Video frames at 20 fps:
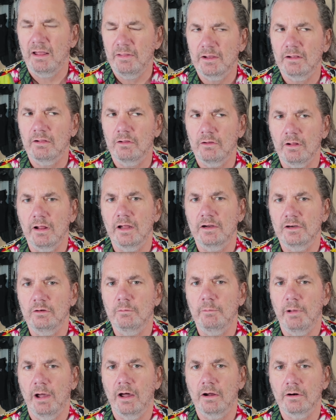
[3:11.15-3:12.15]
I think a little
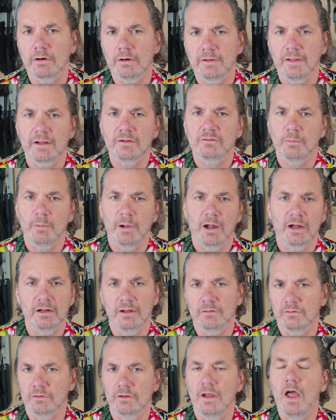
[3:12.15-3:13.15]
onion powder. That's about
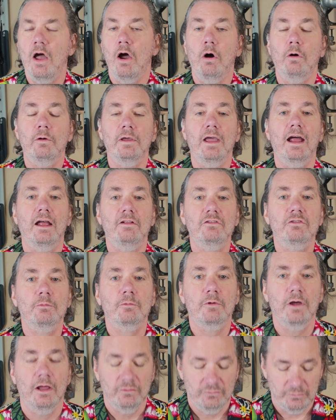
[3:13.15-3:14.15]
it. Oh yeah, and
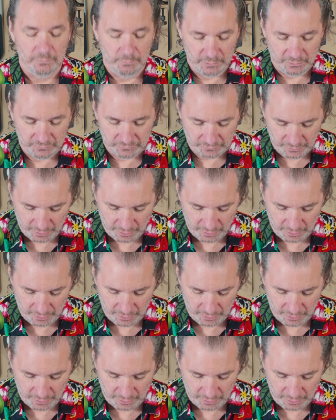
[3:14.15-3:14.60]
some minced